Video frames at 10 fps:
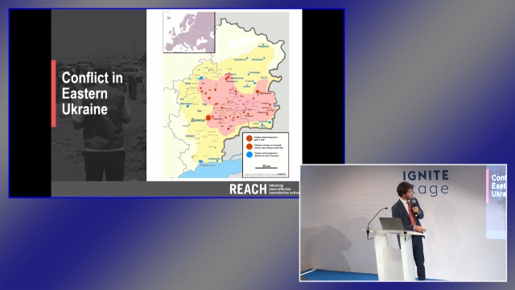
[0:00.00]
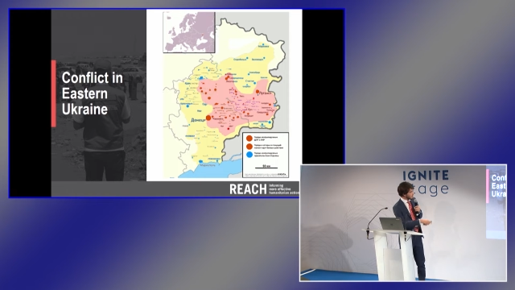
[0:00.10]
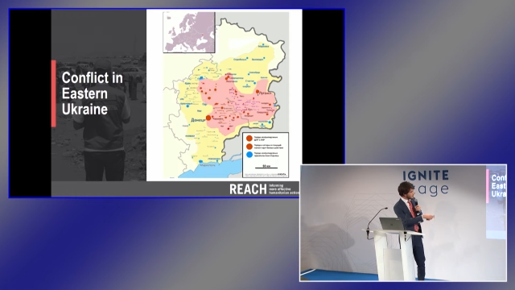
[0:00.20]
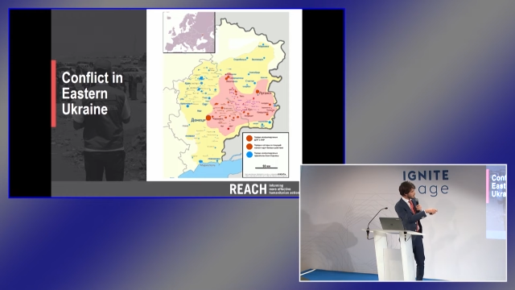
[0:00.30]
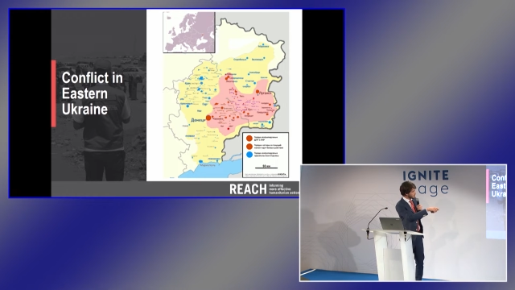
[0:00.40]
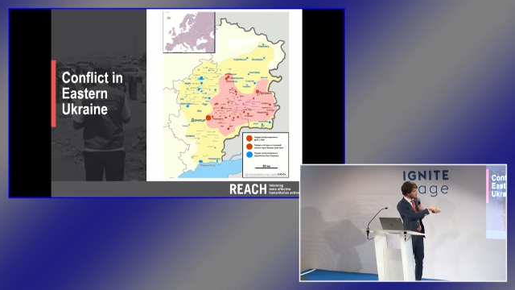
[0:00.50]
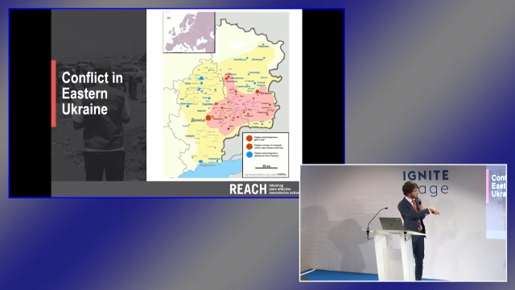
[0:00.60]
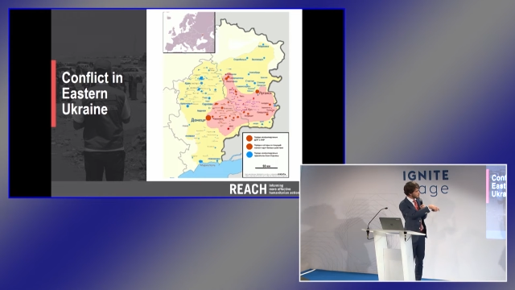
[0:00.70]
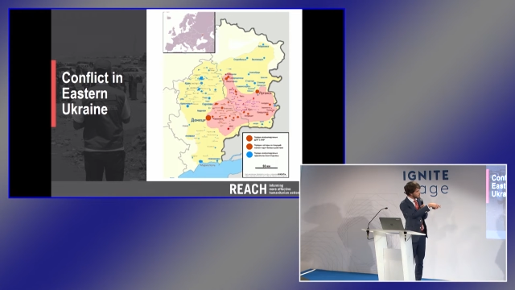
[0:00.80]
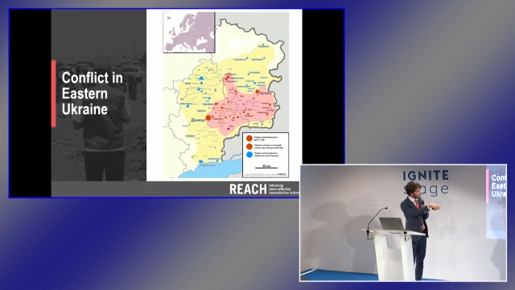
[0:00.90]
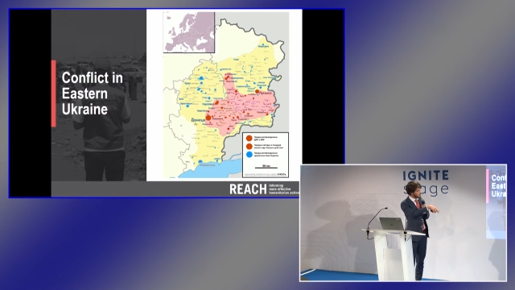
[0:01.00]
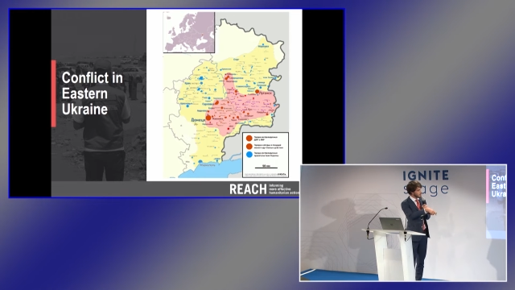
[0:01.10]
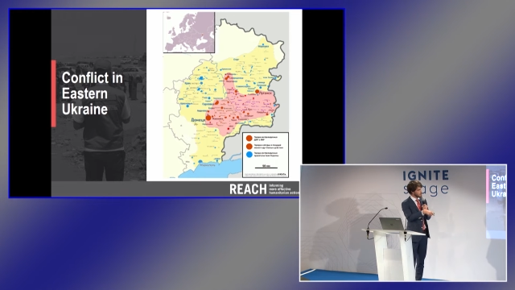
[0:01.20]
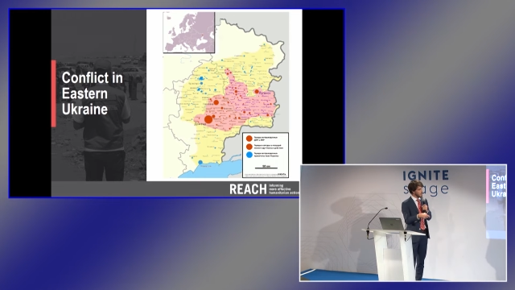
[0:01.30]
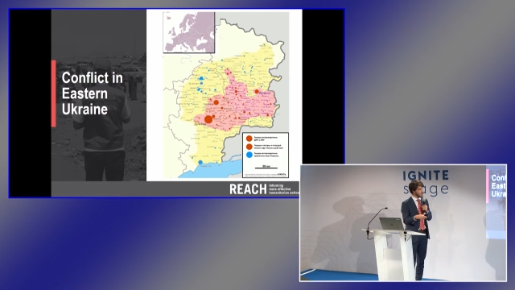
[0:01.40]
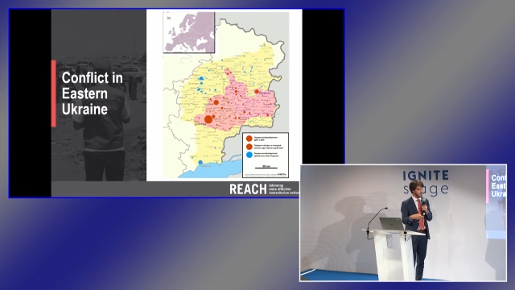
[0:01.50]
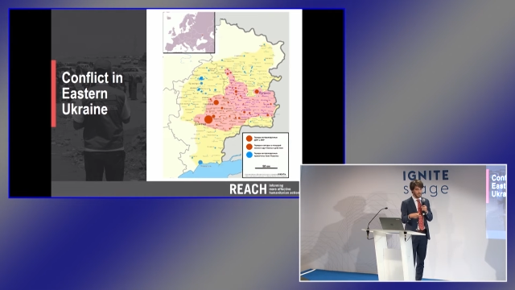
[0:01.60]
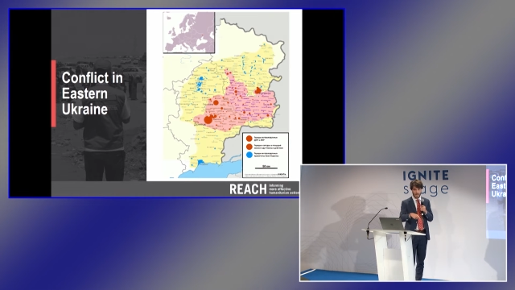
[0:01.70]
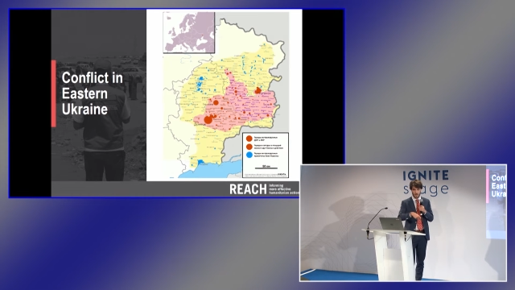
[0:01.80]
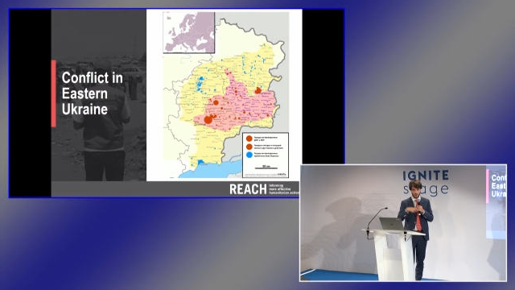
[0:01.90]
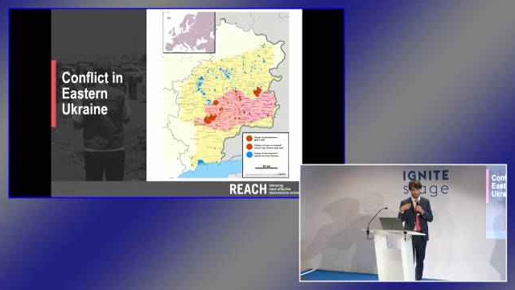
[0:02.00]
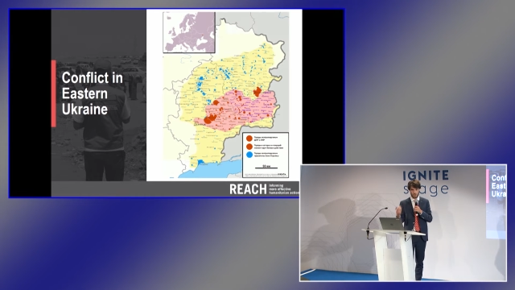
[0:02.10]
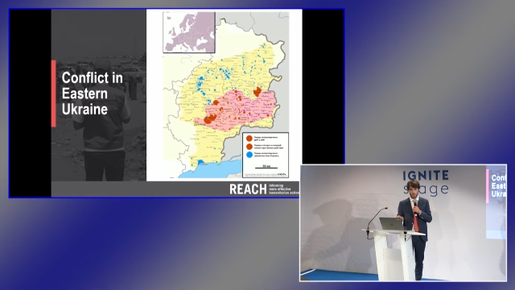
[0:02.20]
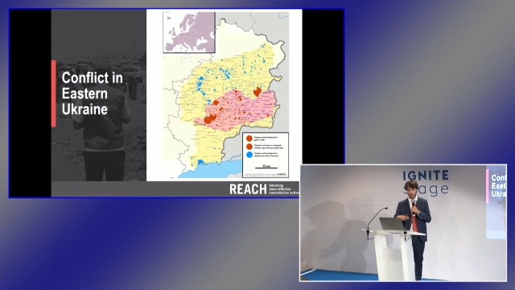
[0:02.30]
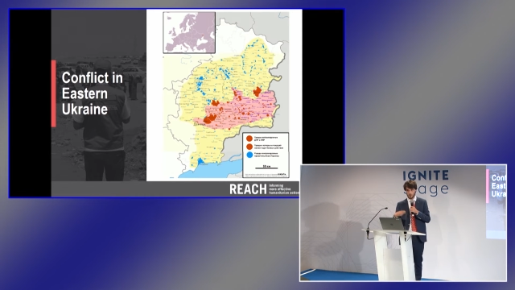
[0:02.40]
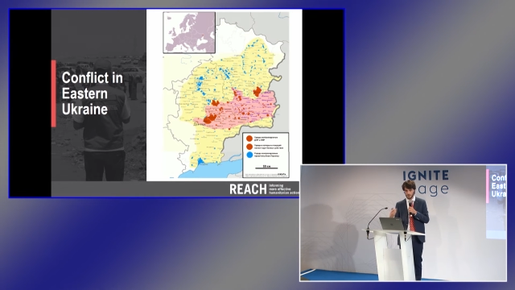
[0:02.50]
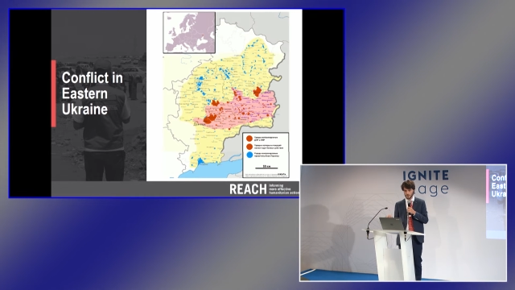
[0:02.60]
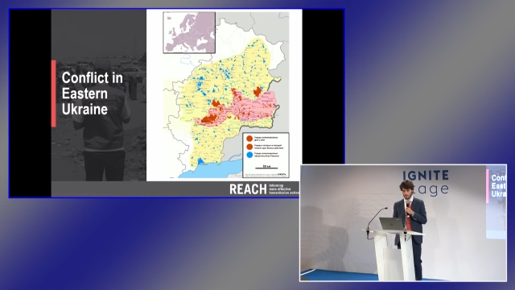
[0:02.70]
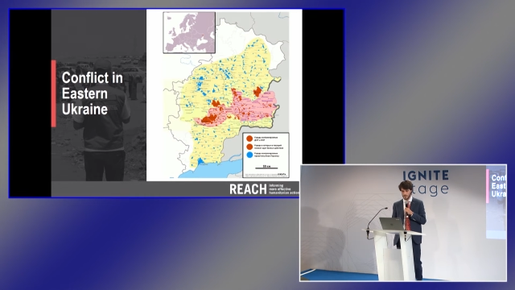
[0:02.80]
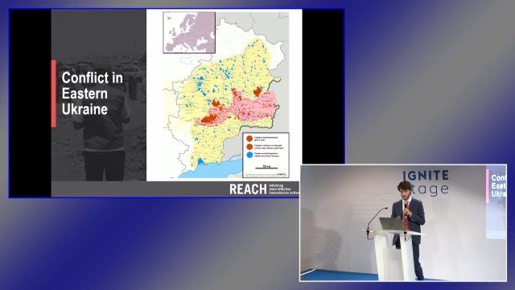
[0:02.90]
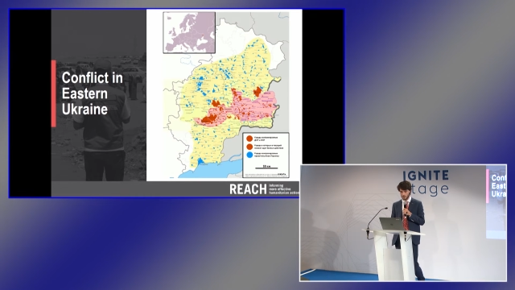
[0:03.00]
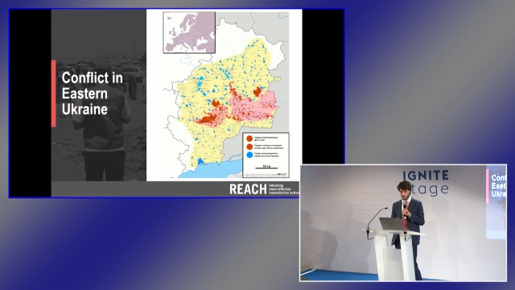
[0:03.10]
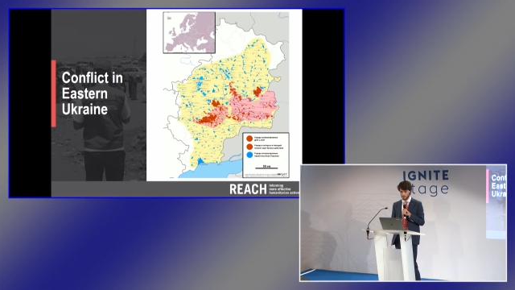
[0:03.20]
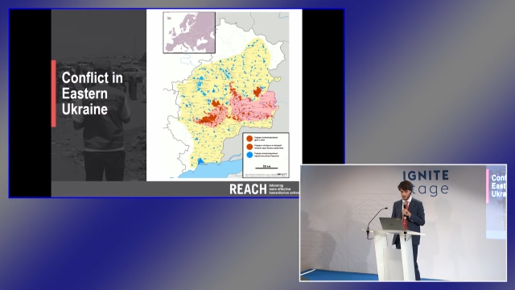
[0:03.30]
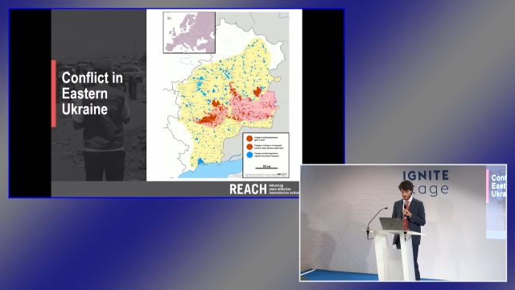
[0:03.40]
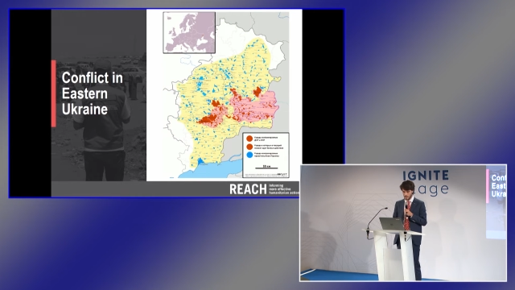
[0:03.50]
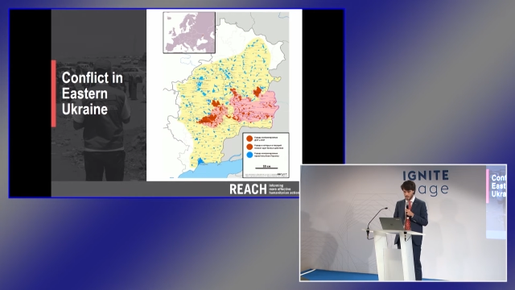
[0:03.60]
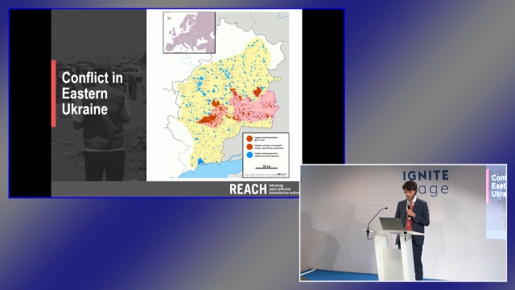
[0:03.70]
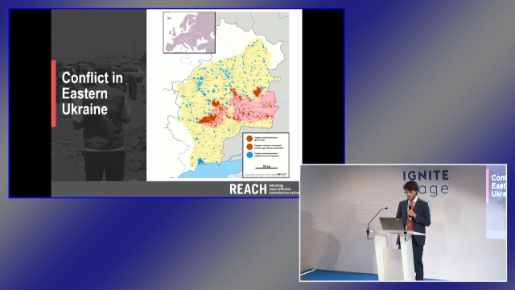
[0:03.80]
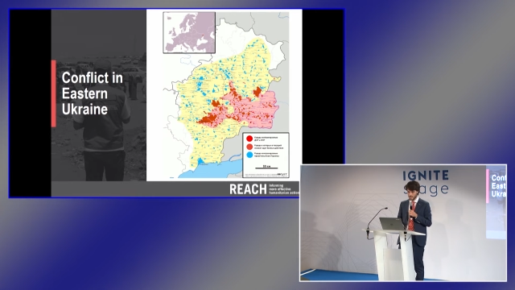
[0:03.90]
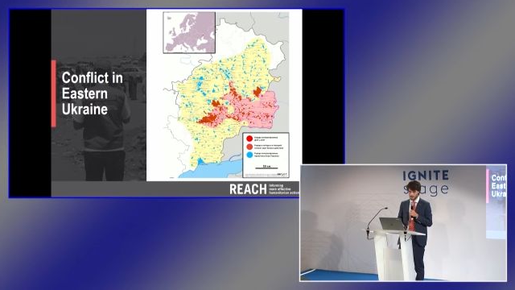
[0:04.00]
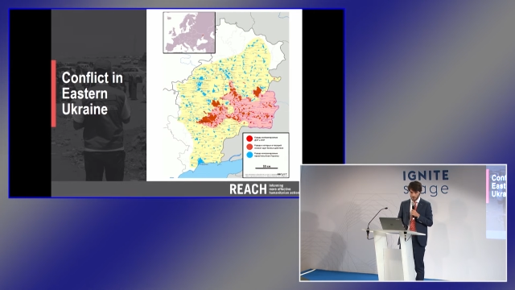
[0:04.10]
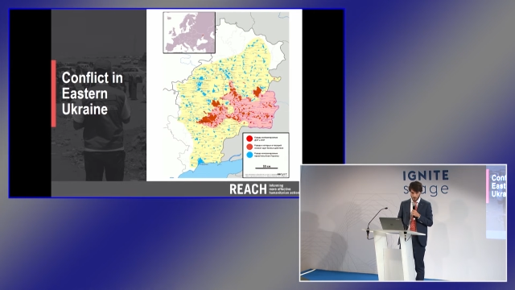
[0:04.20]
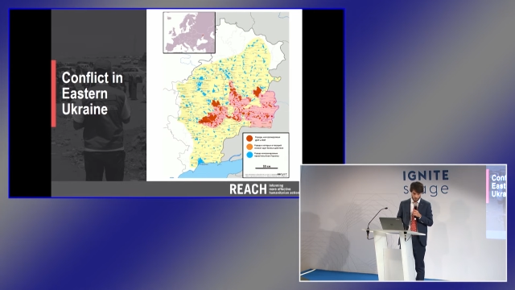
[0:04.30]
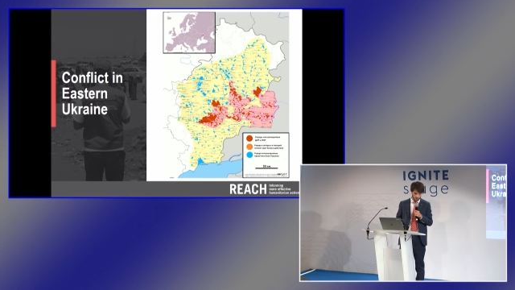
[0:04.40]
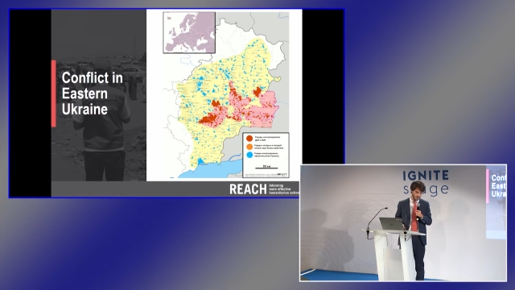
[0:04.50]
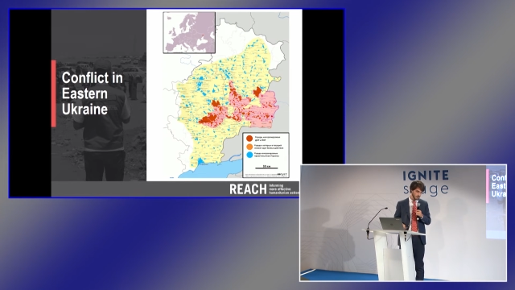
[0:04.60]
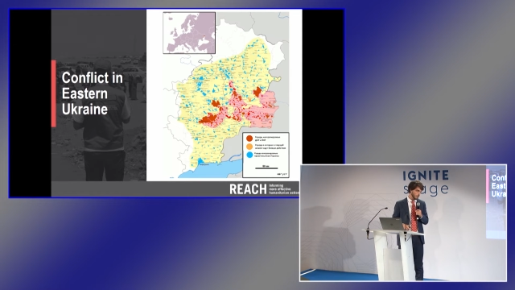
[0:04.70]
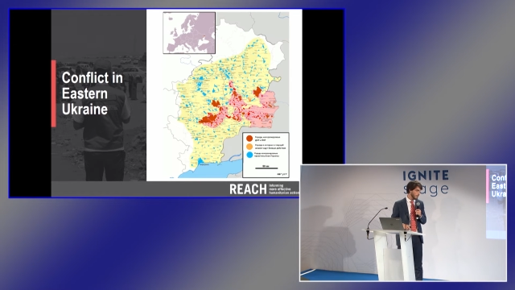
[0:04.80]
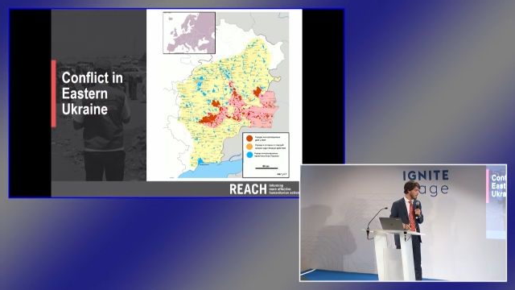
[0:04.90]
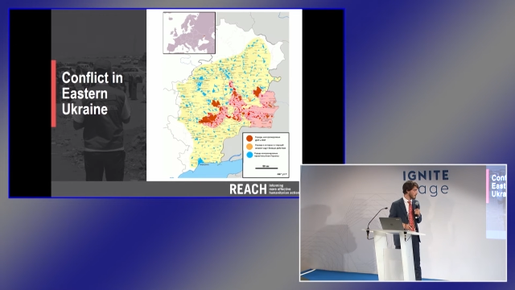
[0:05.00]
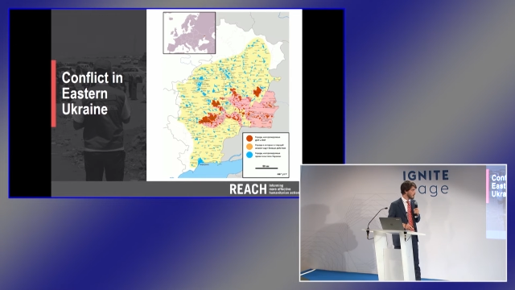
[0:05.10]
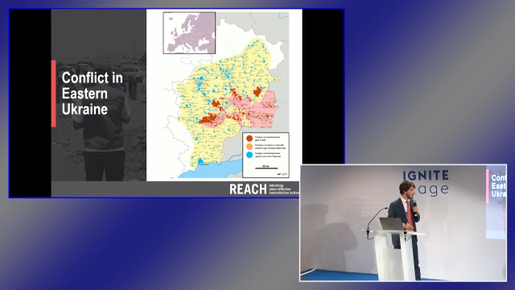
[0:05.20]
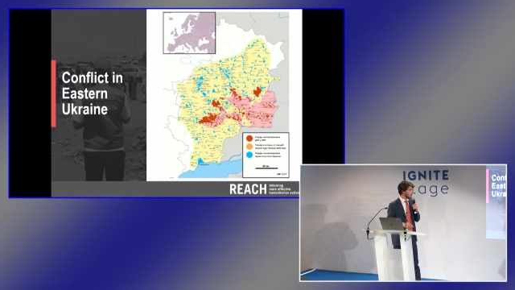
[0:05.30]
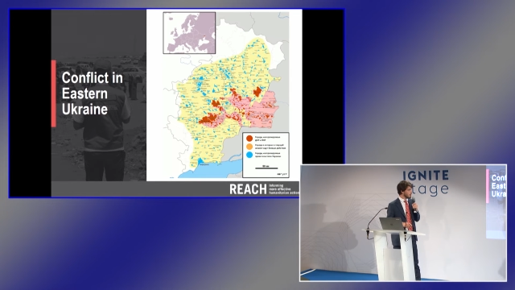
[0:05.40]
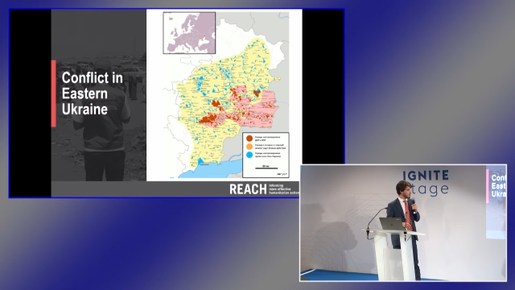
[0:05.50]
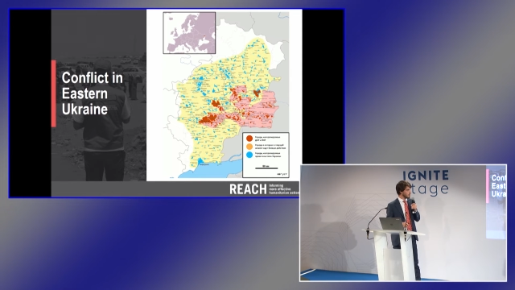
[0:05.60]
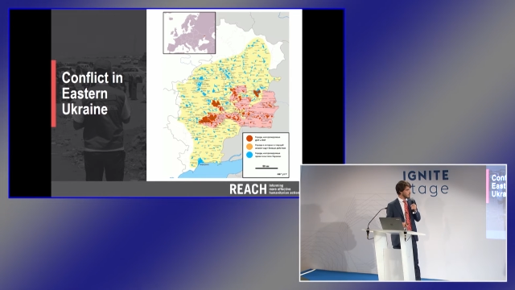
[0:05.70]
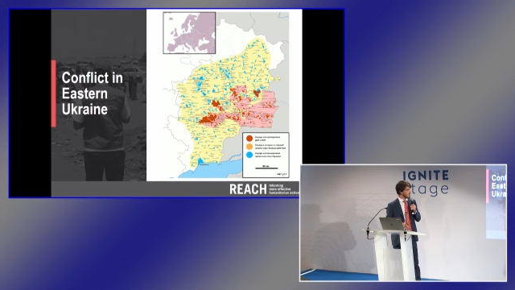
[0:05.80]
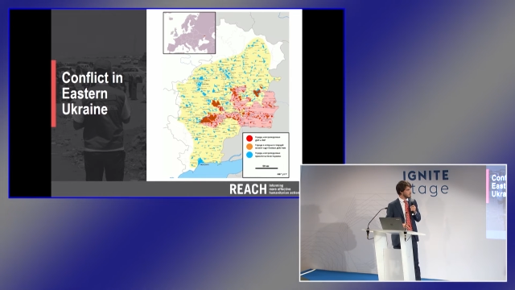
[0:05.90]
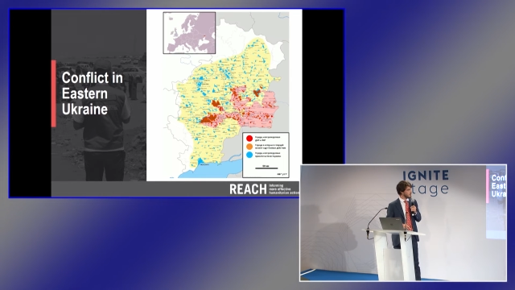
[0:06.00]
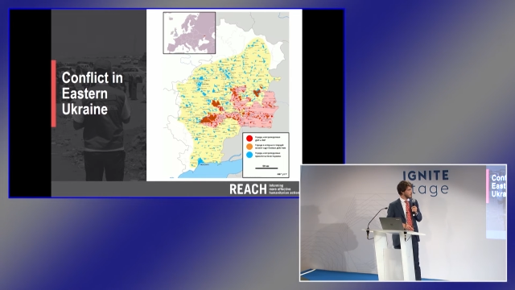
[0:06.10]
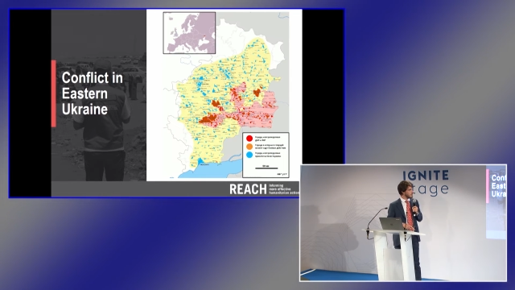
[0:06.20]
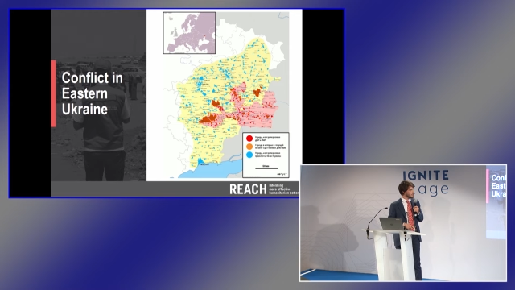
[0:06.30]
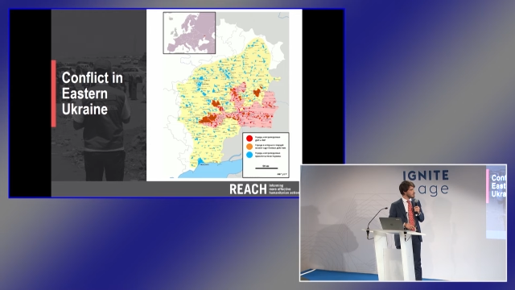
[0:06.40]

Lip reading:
Nobody's mouth can be seen.